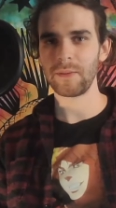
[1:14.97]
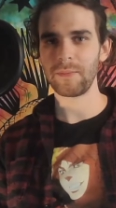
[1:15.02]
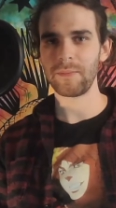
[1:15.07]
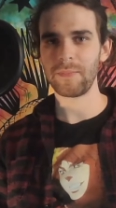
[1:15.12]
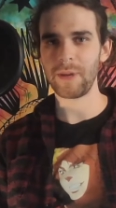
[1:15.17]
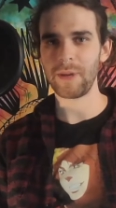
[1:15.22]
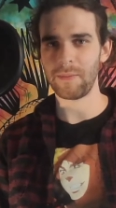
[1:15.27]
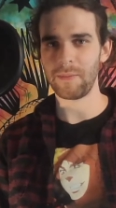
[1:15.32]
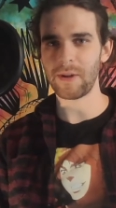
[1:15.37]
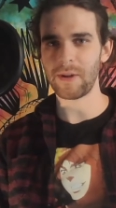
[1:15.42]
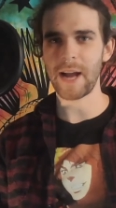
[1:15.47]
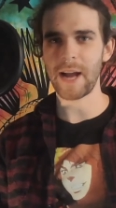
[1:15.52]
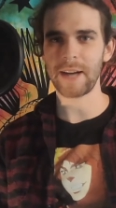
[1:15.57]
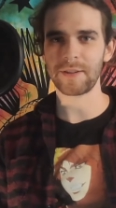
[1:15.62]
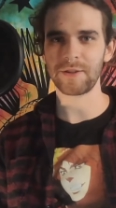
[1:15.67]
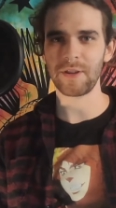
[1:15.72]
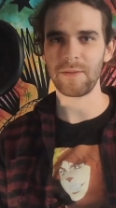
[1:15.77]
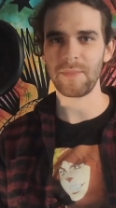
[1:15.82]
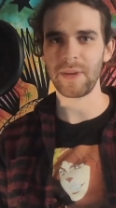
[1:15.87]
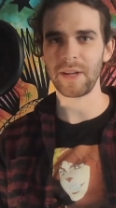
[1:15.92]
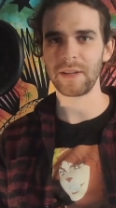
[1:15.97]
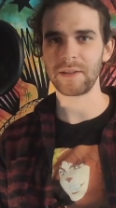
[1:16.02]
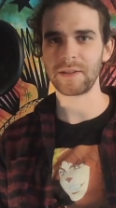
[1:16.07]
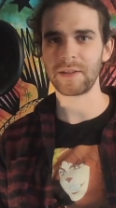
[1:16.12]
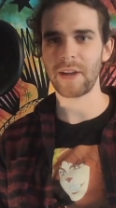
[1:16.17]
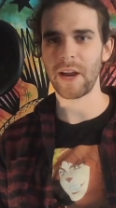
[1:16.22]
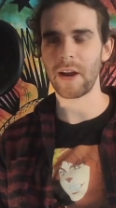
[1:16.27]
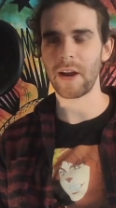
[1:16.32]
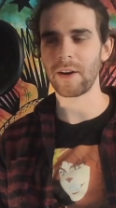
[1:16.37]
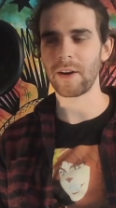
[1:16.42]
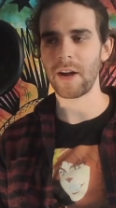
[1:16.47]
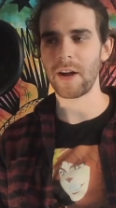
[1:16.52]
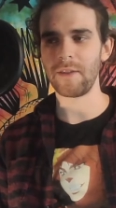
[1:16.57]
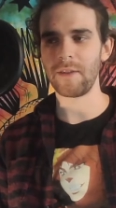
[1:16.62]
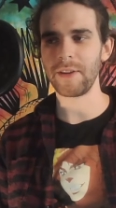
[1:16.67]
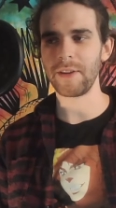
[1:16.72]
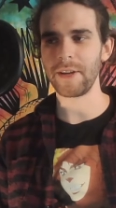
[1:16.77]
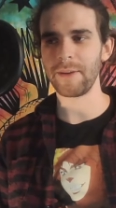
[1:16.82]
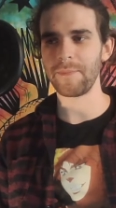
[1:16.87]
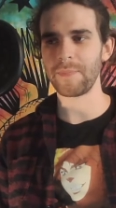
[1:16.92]
people actually being scared
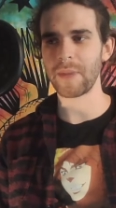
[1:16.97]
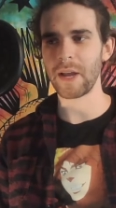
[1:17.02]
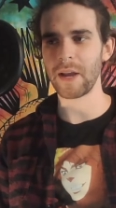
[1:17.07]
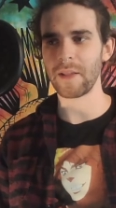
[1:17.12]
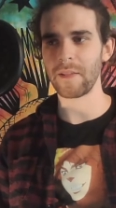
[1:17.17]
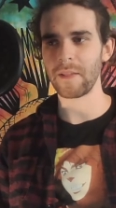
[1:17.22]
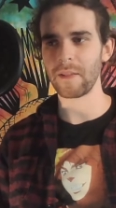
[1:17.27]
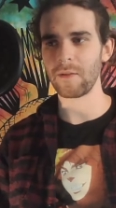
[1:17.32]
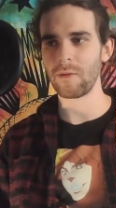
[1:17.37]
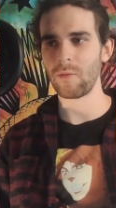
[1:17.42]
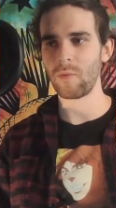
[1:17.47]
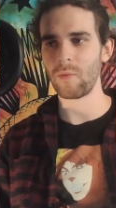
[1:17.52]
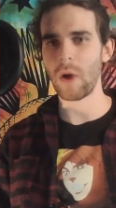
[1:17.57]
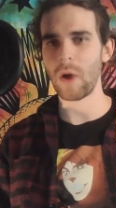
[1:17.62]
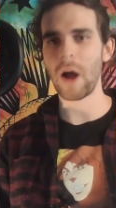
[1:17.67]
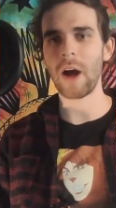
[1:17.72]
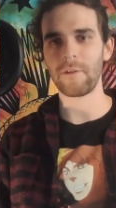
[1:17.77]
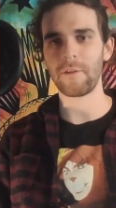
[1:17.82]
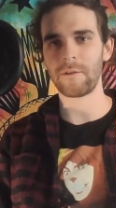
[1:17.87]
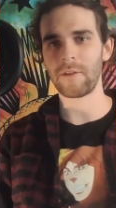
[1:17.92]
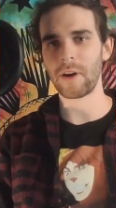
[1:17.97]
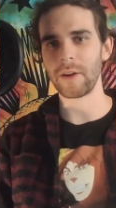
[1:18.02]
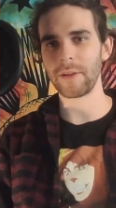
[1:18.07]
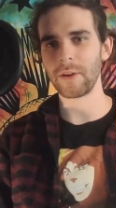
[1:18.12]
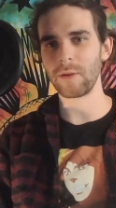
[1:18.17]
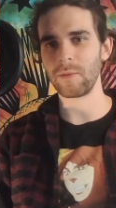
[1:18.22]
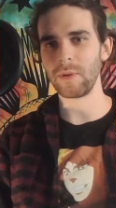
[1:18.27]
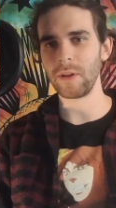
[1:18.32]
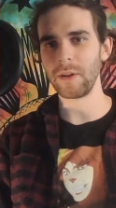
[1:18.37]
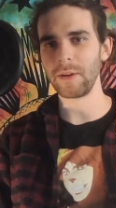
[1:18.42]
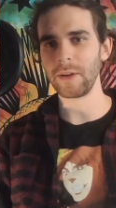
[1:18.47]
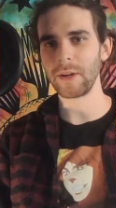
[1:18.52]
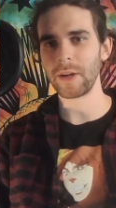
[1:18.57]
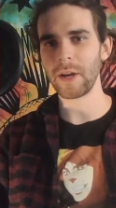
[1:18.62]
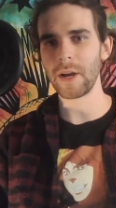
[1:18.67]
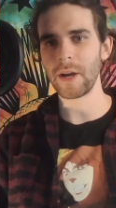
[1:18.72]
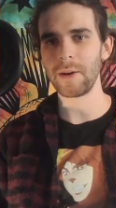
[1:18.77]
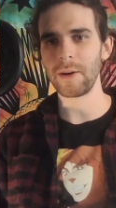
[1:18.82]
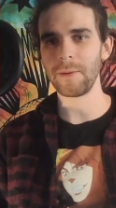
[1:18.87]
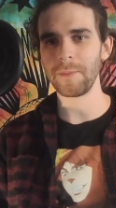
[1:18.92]
of it and how far they're willing to
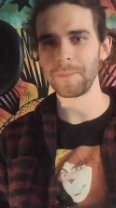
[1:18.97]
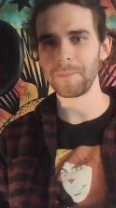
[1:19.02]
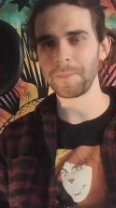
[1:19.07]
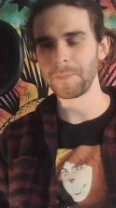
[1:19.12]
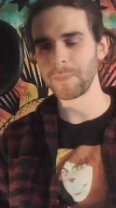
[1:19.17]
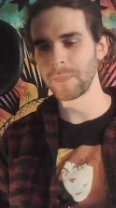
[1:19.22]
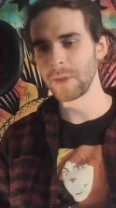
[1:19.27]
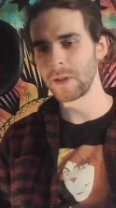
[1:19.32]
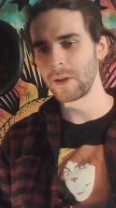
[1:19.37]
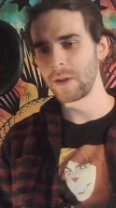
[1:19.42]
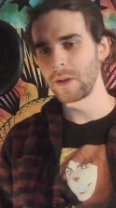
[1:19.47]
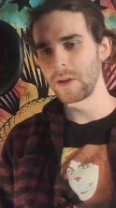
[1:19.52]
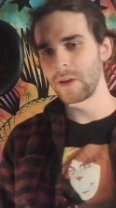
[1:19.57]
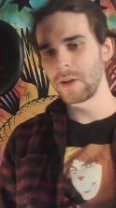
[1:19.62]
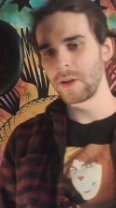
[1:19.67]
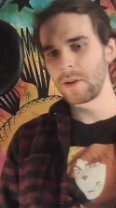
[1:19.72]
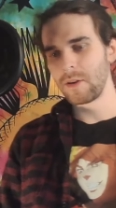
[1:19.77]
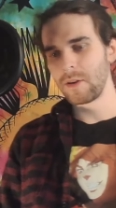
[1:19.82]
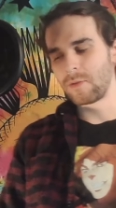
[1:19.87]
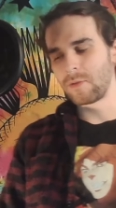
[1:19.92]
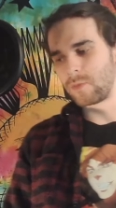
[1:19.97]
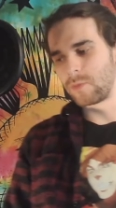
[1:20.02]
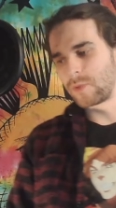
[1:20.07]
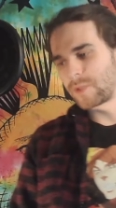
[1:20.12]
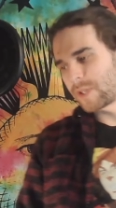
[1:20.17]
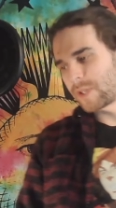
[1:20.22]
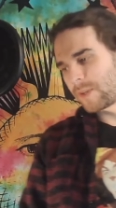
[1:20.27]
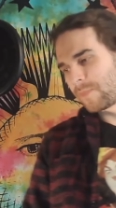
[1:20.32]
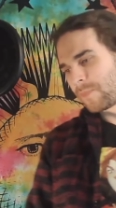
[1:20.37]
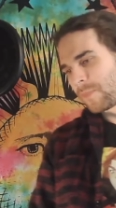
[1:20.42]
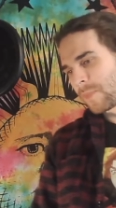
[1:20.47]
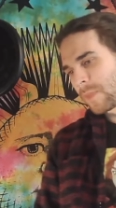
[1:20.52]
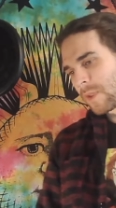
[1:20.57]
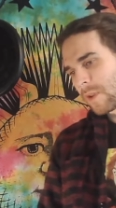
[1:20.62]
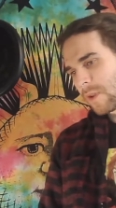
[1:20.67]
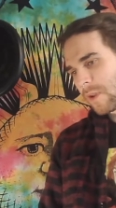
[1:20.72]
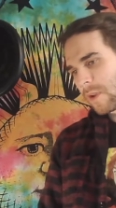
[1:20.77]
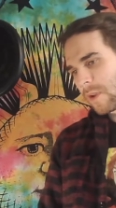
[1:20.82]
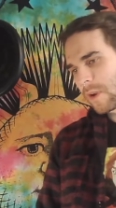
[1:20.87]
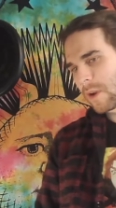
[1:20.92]
go. What was it?
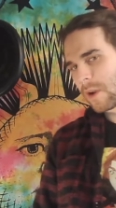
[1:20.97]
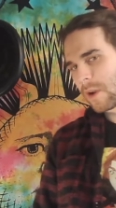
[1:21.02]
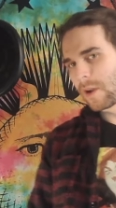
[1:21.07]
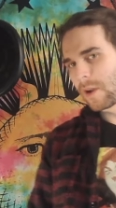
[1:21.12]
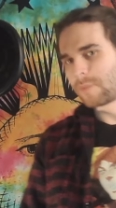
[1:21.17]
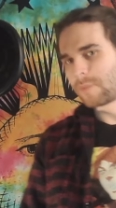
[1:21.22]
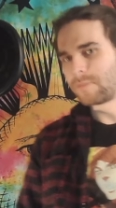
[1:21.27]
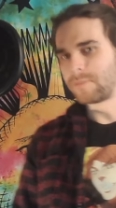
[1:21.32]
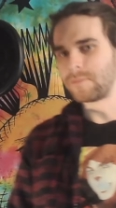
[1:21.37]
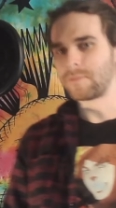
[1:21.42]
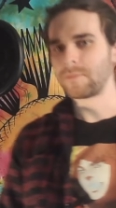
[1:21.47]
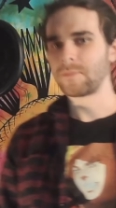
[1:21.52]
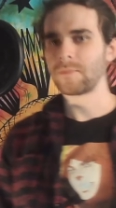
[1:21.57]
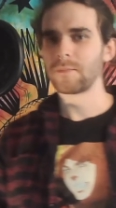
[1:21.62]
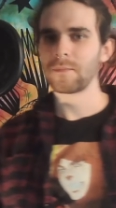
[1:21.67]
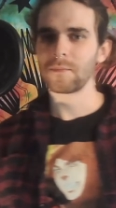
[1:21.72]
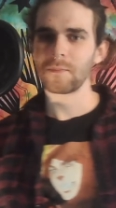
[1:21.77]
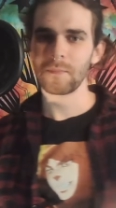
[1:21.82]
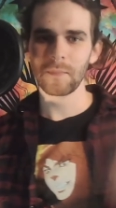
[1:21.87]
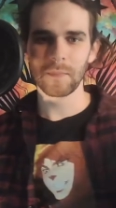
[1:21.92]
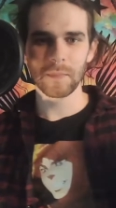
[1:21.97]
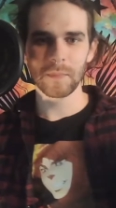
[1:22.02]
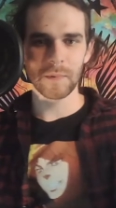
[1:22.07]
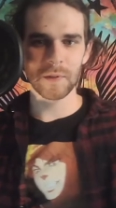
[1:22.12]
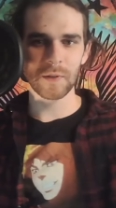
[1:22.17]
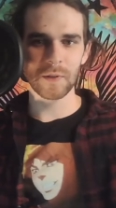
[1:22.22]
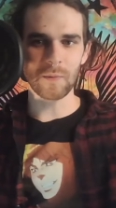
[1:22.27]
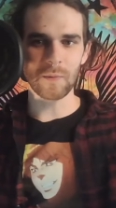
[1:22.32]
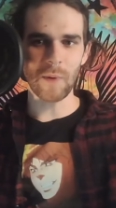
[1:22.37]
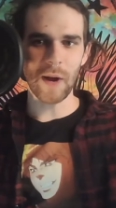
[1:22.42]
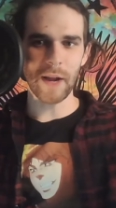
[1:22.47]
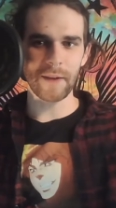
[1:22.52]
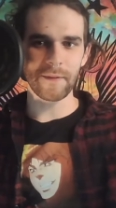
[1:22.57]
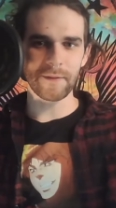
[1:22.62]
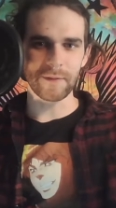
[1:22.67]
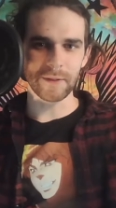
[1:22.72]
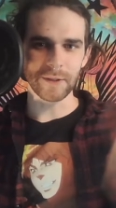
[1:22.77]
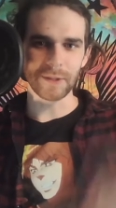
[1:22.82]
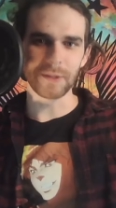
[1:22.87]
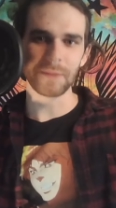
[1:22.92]
Um, Swine
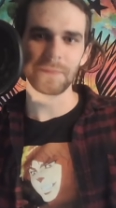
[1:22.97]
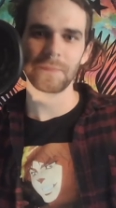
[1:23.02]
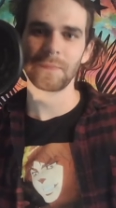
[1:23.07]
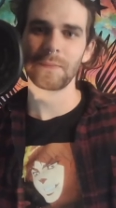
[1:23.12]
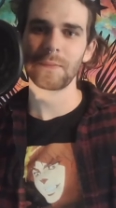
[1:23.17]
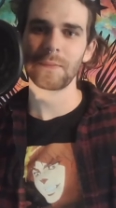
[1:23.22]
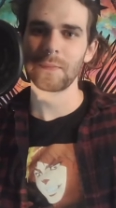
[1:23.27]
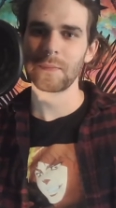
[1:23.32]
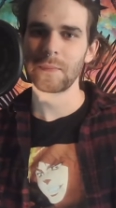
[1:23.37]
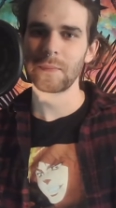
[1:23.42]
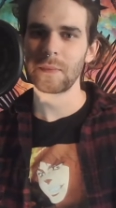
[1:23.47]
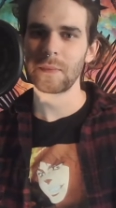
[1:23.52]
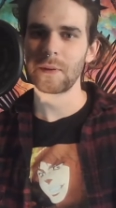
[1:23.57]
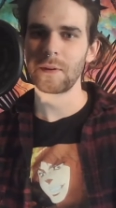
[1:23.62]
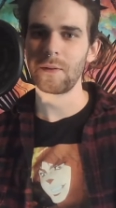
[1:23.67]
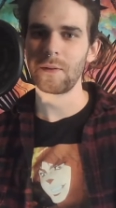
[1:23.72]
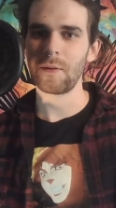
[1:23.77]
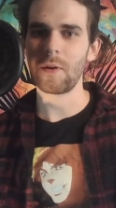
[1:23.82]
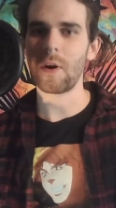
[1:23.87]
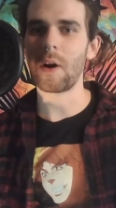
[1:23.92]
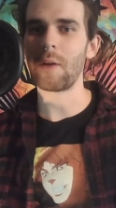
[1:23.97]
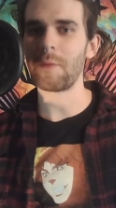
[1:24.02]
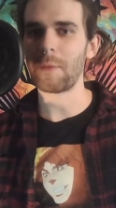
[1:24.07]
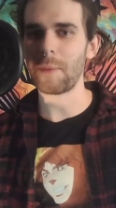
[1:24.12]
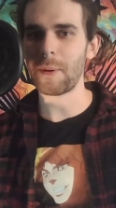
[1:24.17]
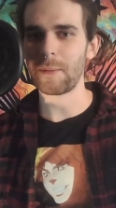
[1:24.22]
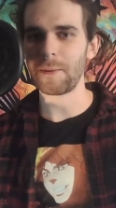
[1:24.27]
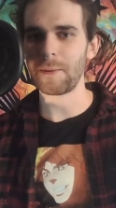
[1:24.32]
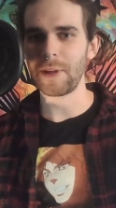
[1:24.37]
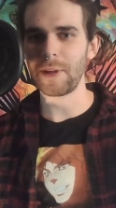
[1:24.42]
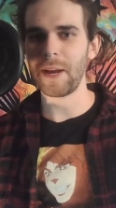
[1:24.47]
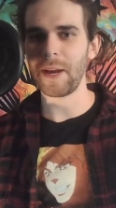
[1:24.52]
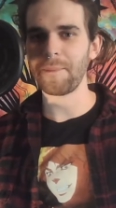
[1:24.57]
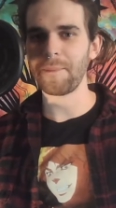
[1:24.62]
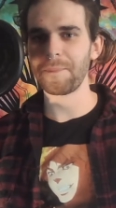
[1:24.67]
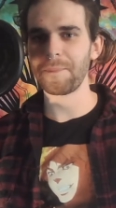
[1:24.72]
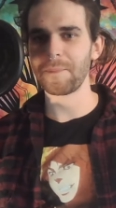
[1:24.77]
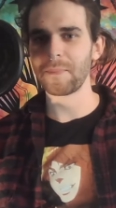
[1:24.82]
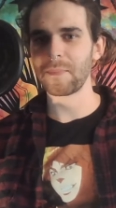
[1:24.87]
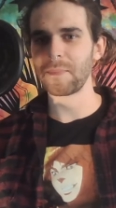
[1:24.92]
flu. You all remember that?
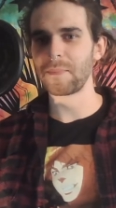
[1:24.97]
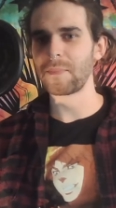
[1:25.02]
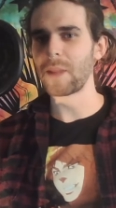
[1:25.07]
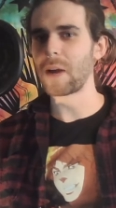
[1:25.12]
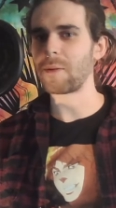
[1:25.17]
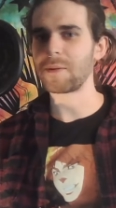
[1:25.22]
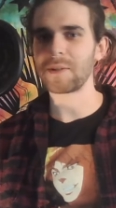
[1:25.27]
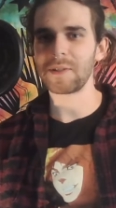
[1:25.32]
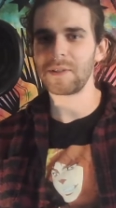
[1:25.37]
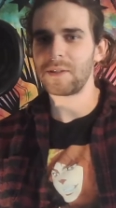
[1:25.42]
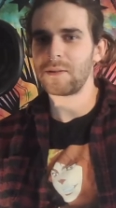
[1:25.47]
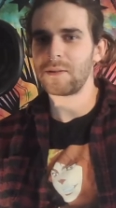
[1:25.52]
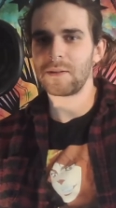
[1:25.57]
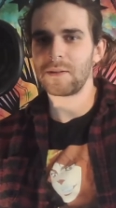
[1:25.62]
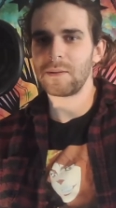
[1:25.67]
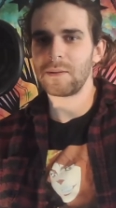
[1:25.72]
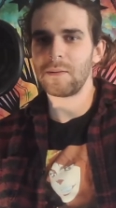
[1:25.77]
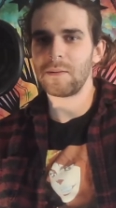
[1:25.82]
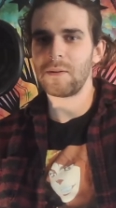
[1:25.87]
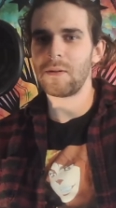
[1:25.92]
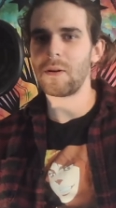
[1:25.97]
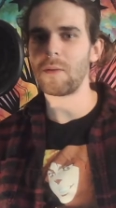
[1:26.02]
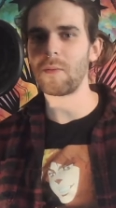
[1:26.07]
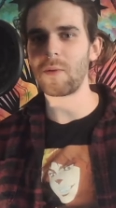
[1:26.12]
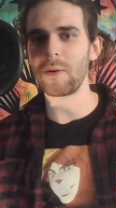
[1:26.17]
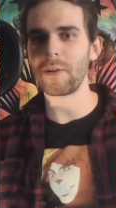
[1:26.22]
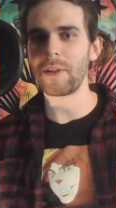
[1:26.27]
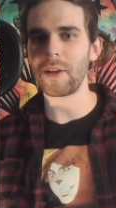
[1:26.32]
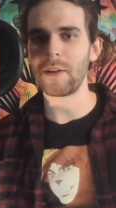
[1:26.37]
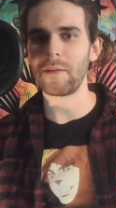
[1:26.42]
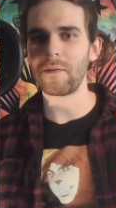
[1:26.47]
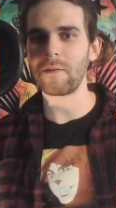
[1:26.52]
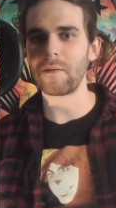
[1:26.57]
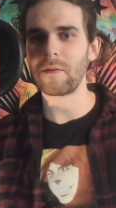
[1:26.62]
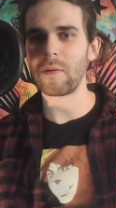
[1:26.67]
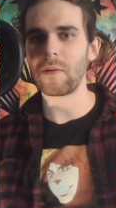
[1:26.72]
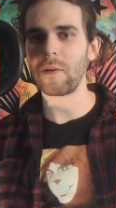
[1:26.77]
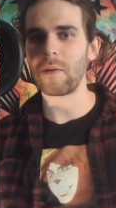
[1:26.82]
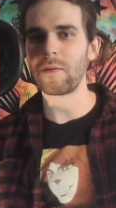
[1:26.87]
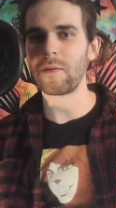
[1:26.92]
That wasn't no more than
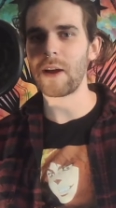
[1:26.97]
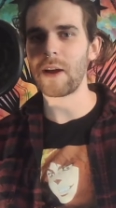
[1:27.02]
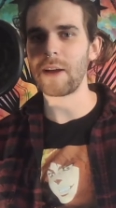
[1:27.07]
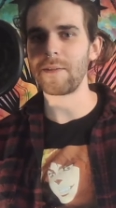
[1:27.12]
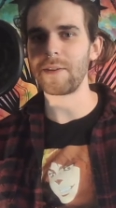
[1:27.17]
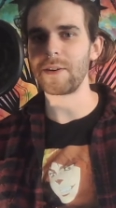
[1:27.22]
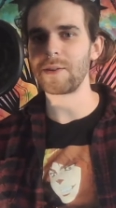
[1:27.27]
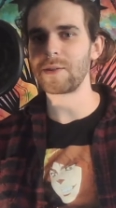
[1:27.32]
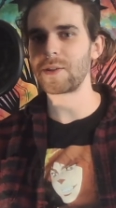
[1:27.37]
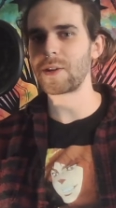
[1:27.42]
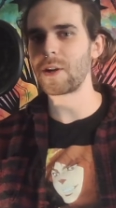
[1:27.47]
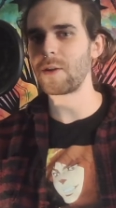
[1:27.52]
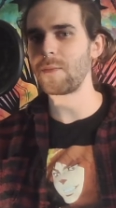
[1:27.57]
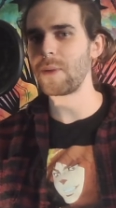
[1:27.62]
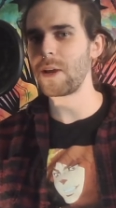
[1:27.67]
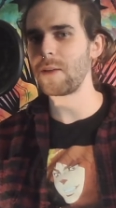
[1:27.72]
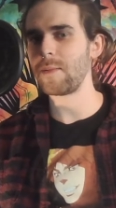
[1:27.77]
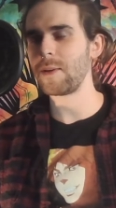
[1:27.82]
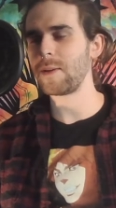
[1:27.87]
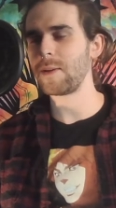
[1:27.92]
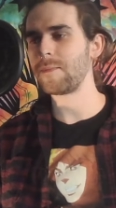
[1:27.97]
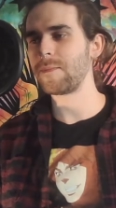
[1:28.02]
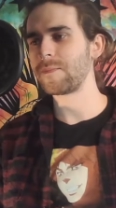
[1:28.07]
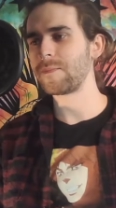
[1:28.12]
4 or 5 years ago, maybe.